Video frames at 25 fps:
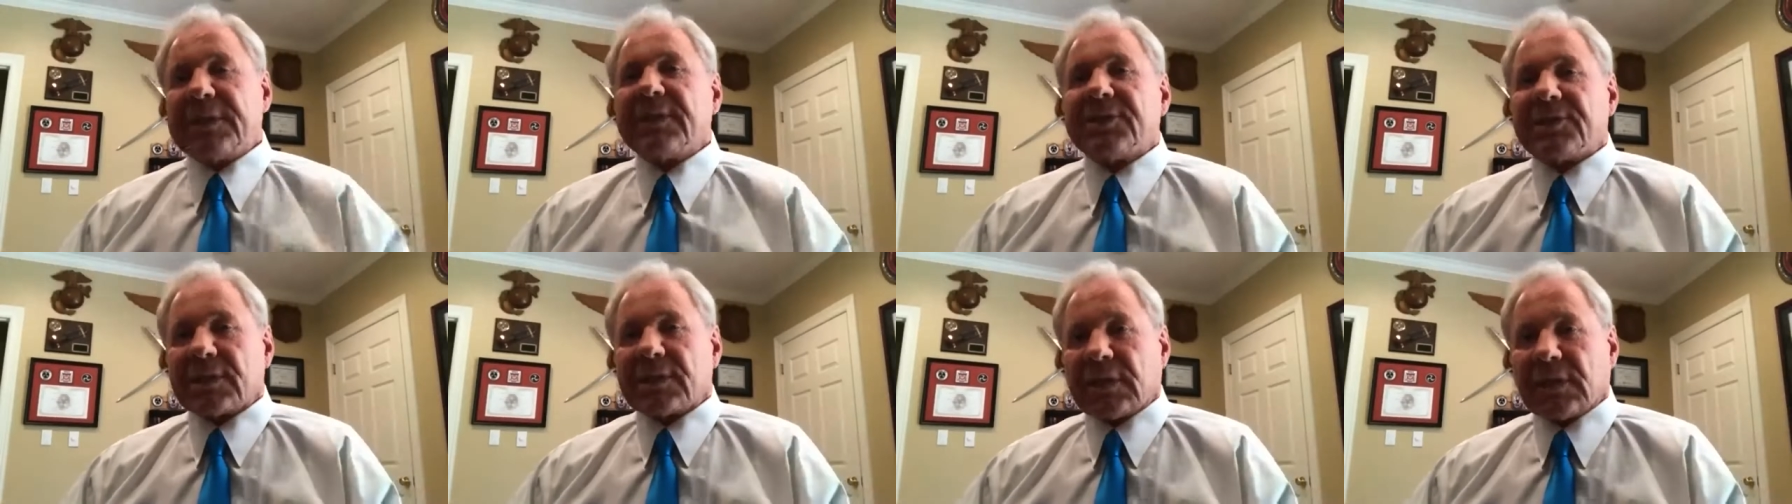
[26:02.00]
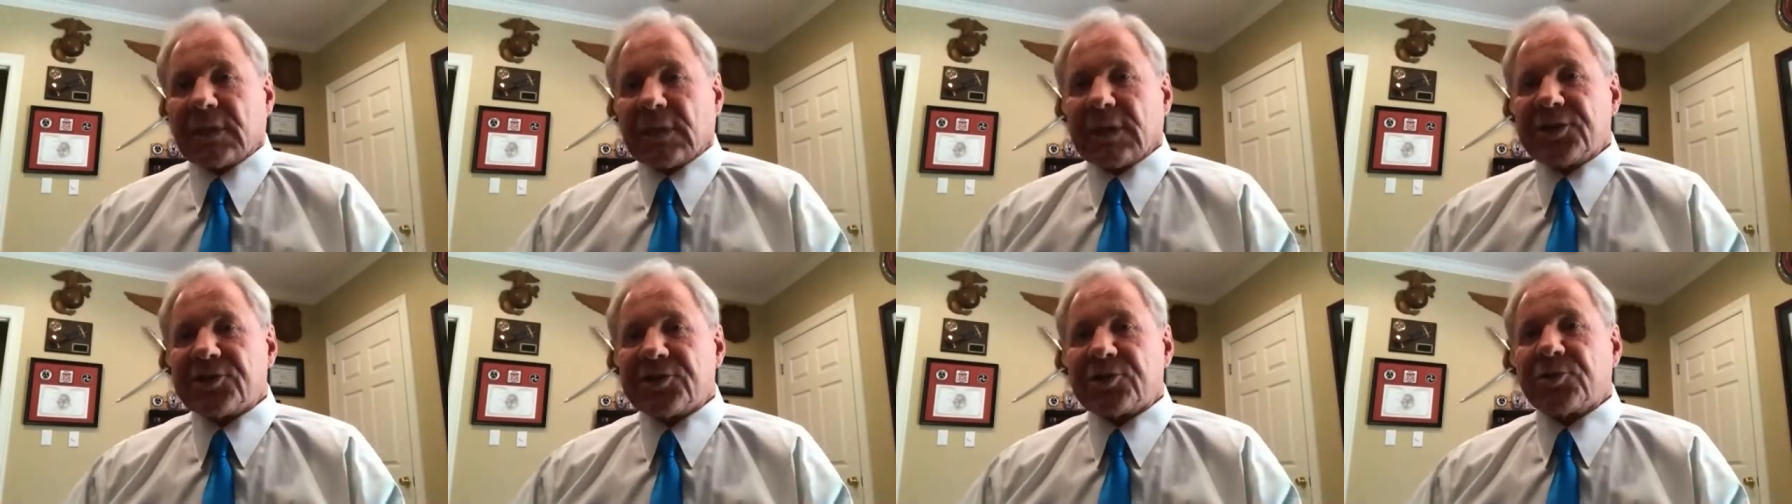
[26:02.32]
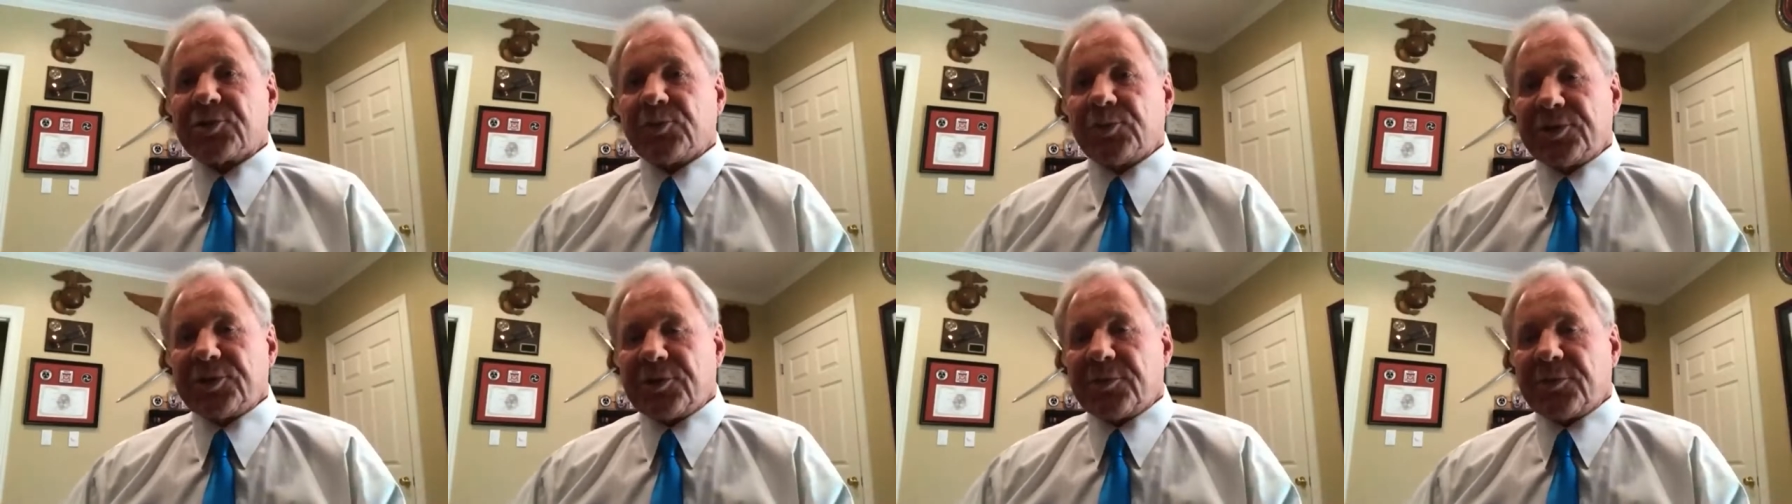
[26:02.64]
to list
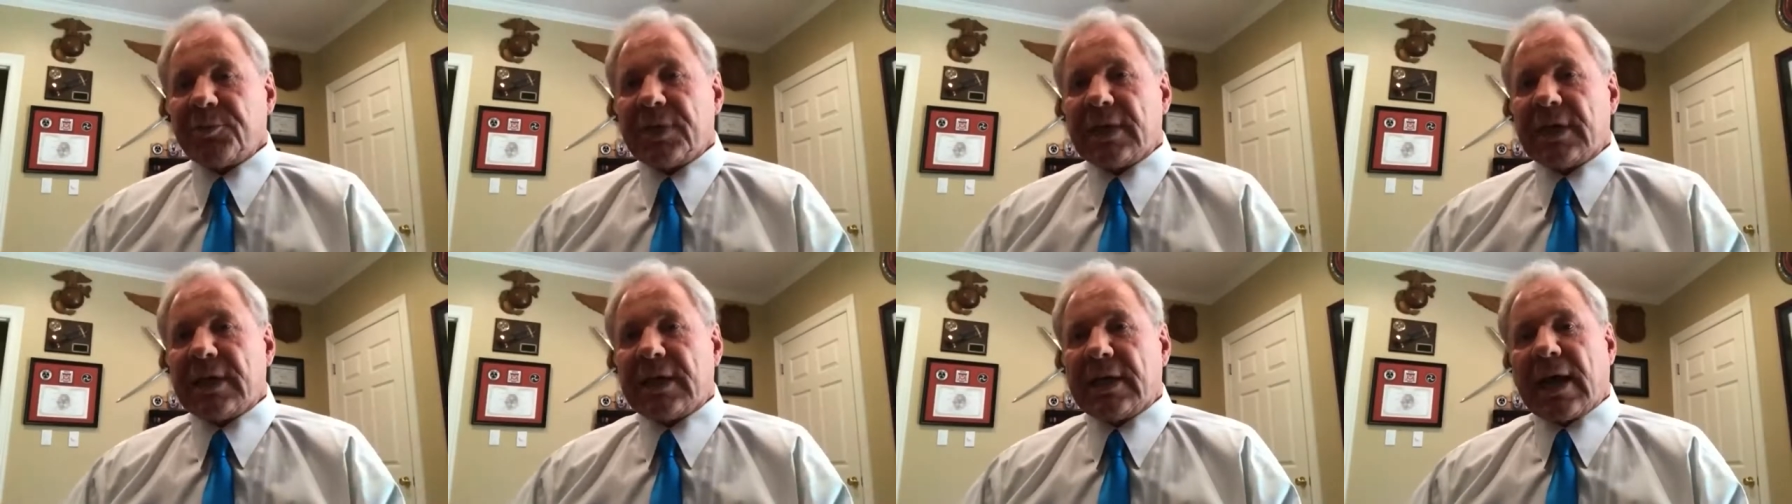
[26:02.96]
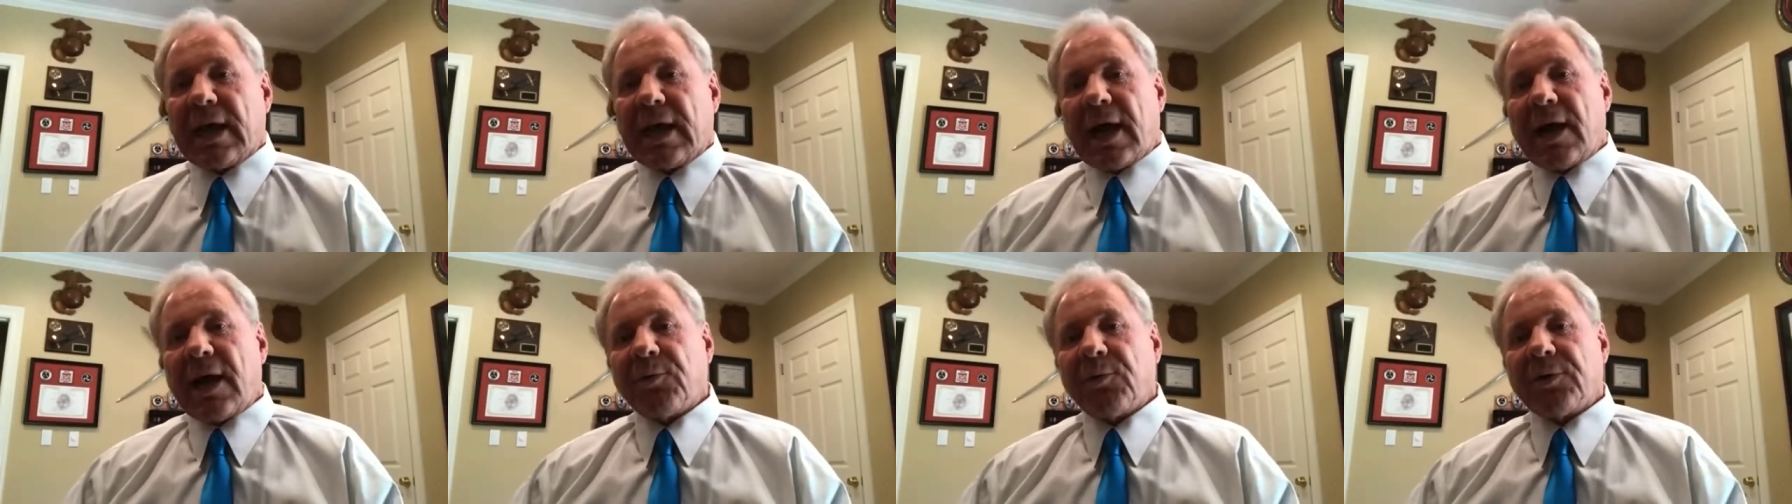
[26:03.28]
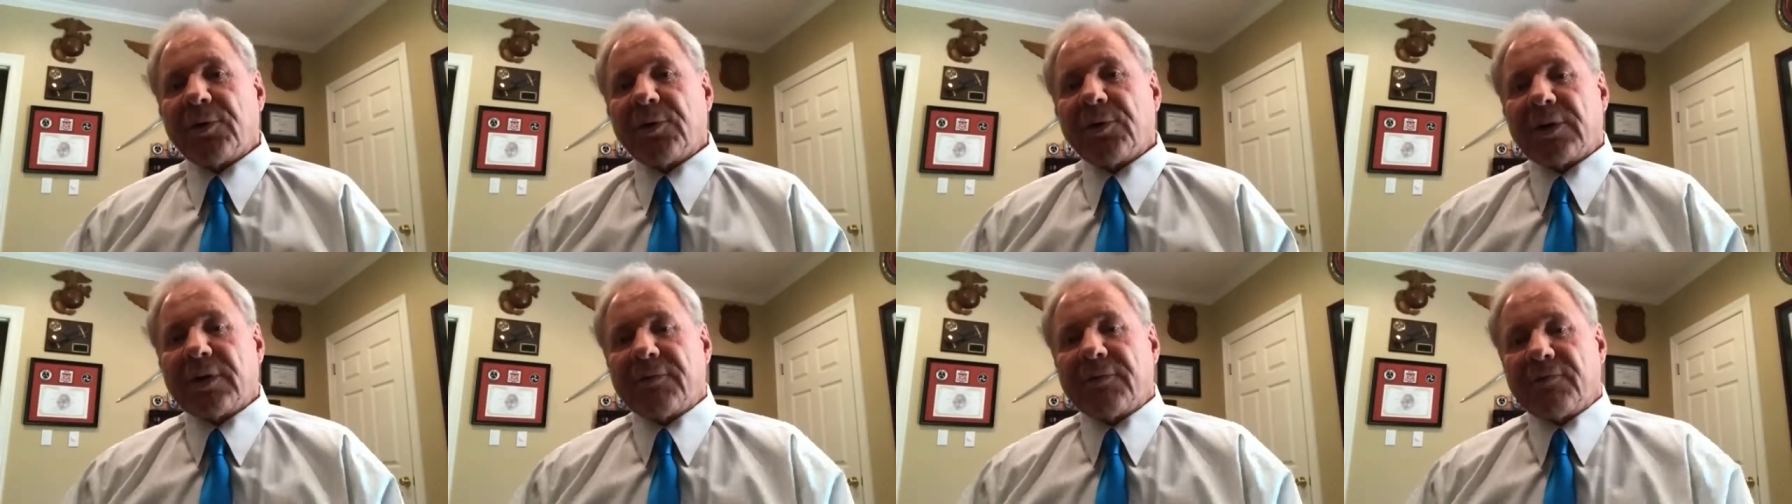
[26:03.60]
with me. I
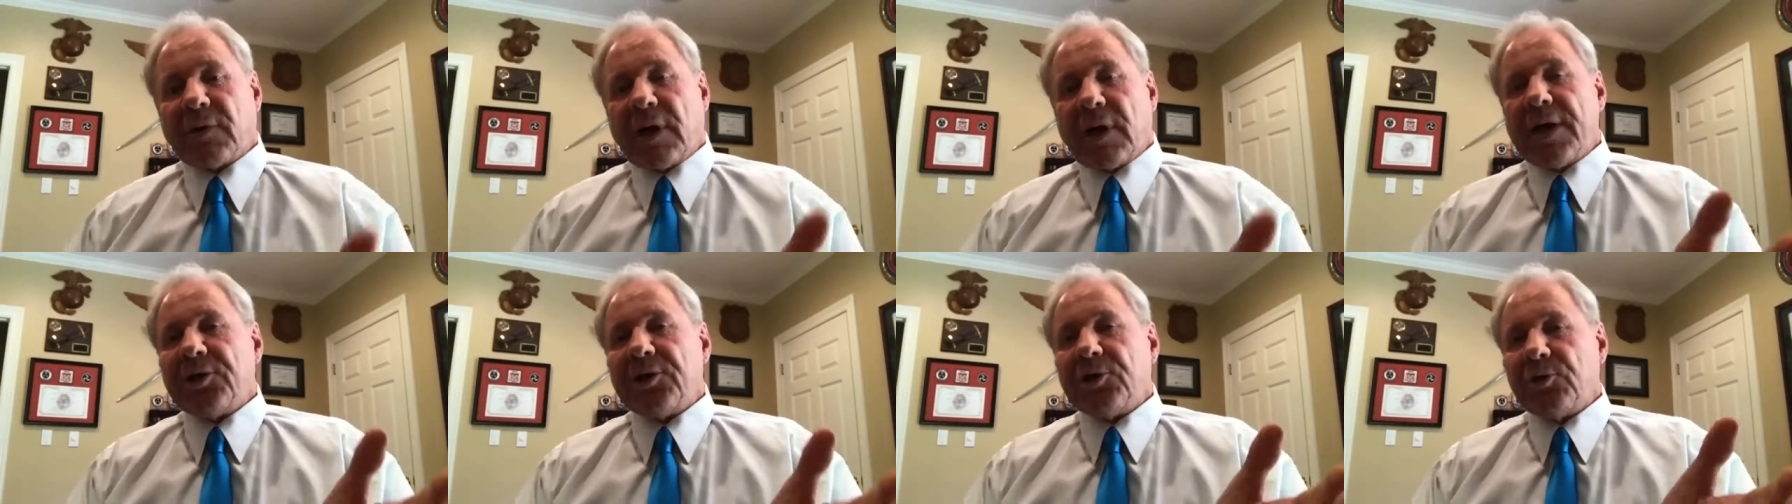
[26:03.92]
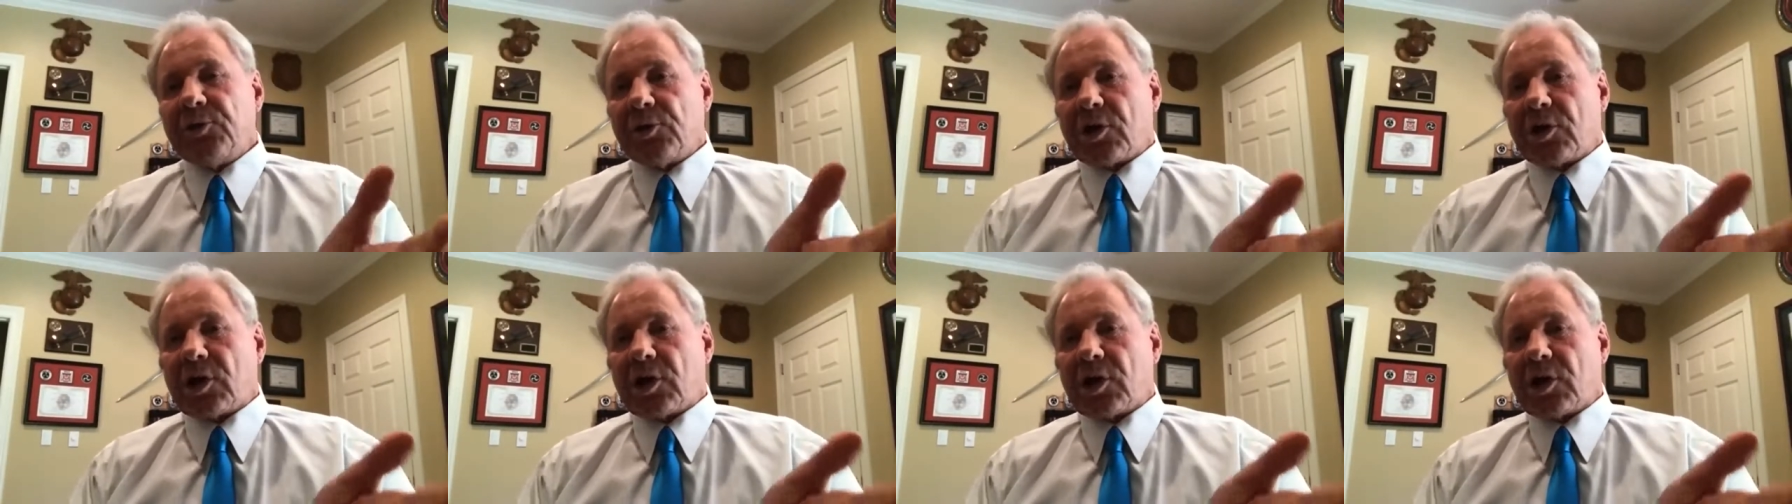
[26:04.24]
would invite you to